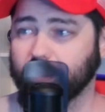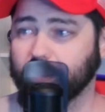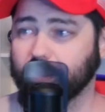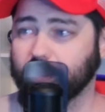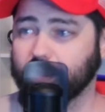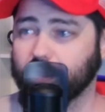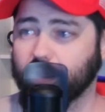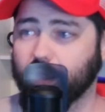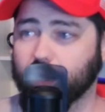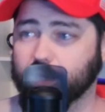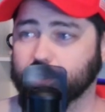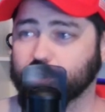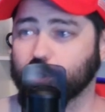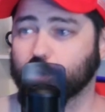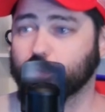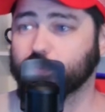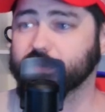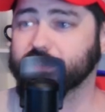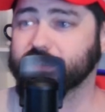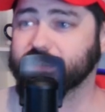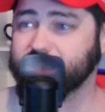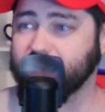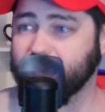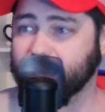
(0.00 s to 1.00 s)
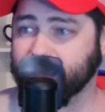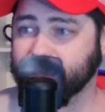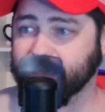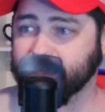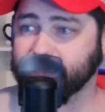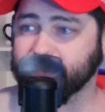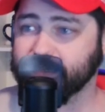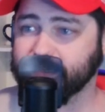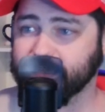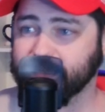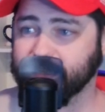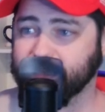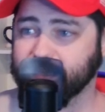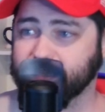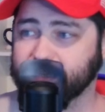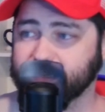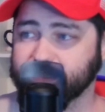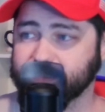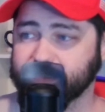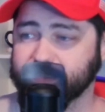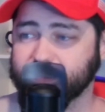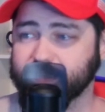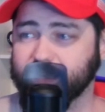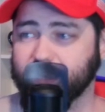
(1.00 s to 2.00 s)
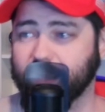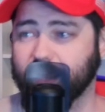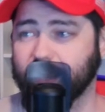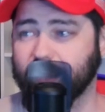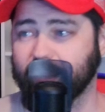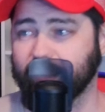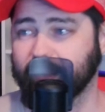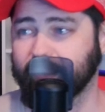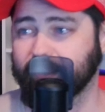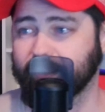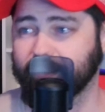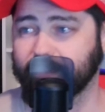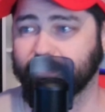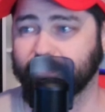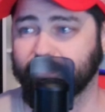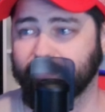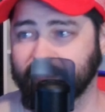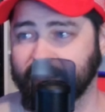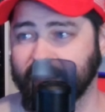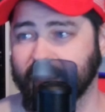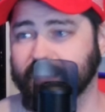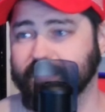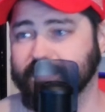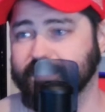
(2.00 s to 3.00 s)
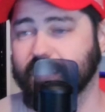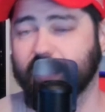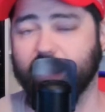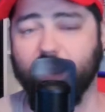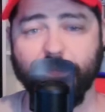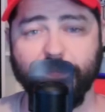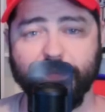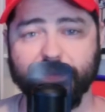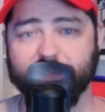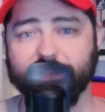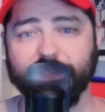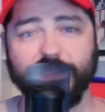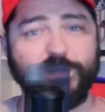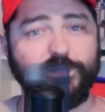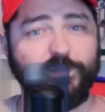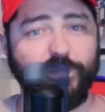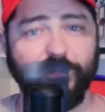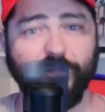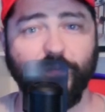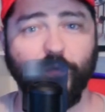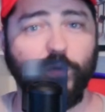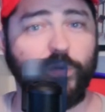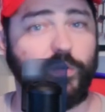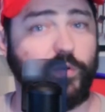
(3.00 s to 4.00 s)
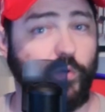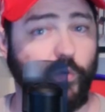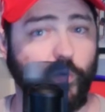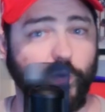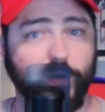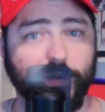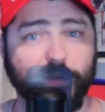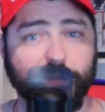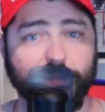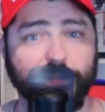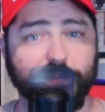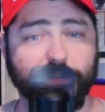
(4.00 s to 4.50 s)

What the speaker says: October 2nd is the next time this is before court.